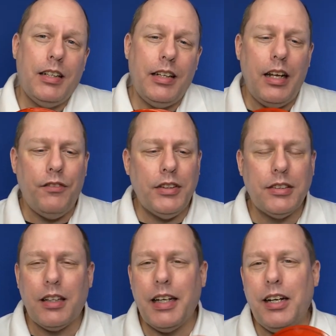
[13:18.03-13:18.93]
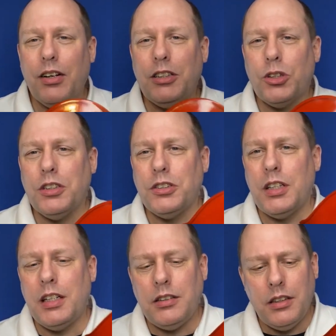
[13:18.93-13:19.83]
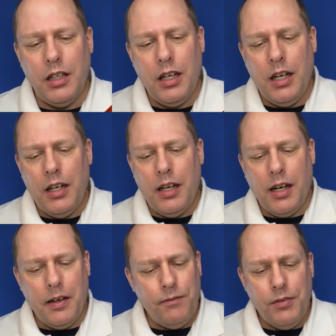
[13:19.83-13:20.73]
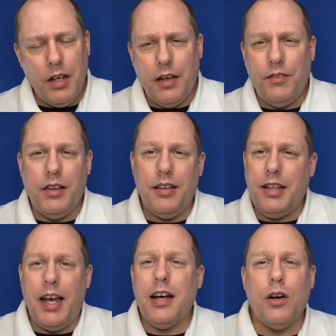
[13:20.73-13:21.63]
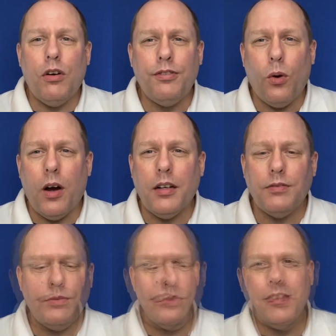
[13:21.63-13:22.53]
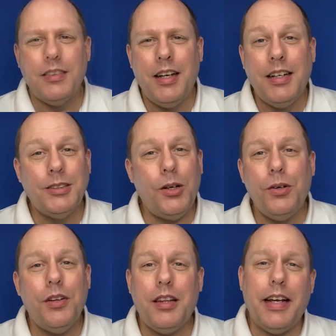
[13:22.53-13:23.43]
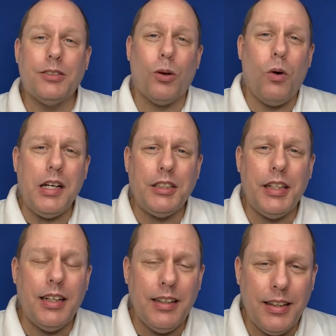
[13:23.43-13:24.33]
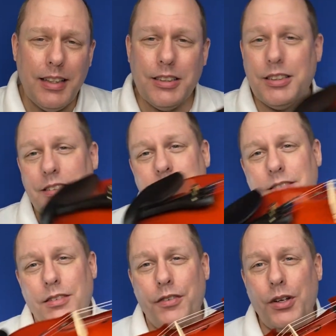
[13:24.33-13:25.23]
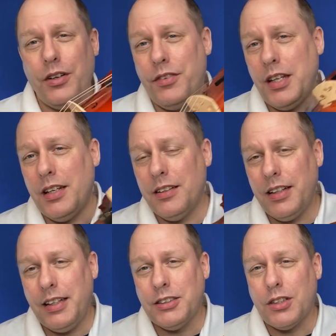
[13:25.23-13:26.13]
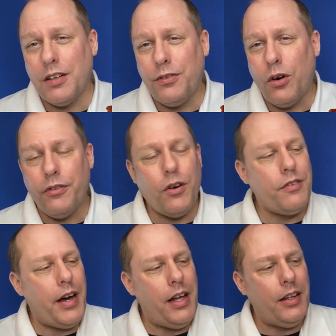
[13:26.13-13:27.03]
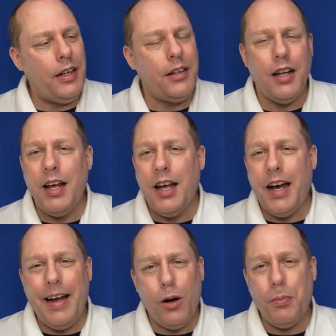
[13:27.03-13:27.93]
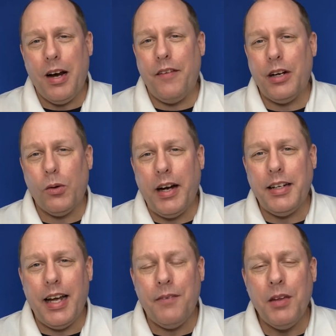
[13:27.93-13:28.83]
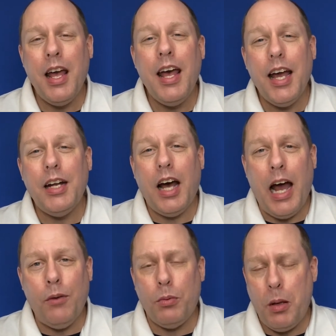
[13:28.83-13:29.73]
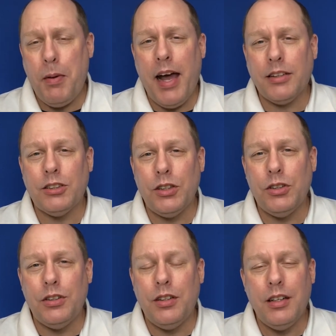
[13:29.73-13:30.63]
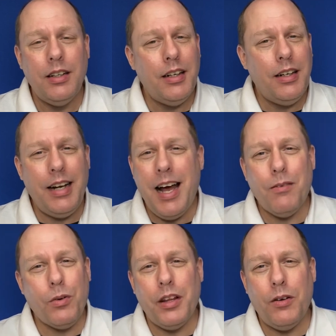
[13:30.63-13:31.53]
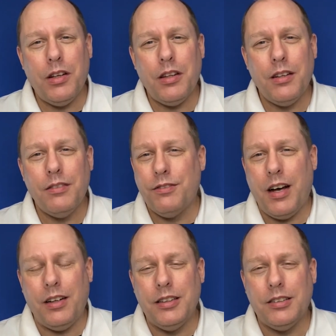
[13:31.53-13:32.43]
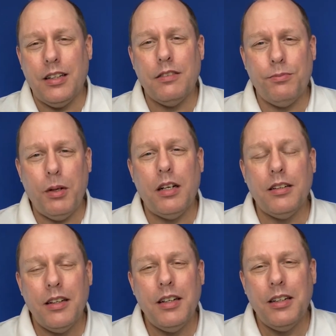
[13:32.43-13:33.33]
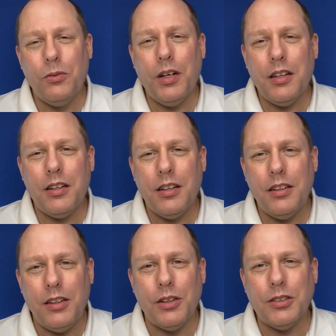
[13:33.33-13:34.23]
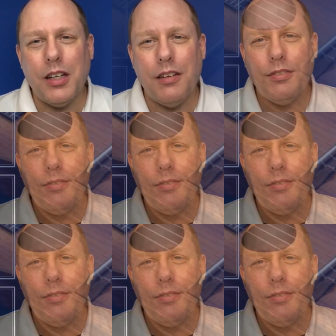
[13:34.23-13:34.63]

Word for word: if it's something you're interested in, um, yeah, go for it. So thanks for watching this review of the Eastar 44 violin. I hope you're having a great day. And I will be back soon, not really with violin stuff, but with uke stuff.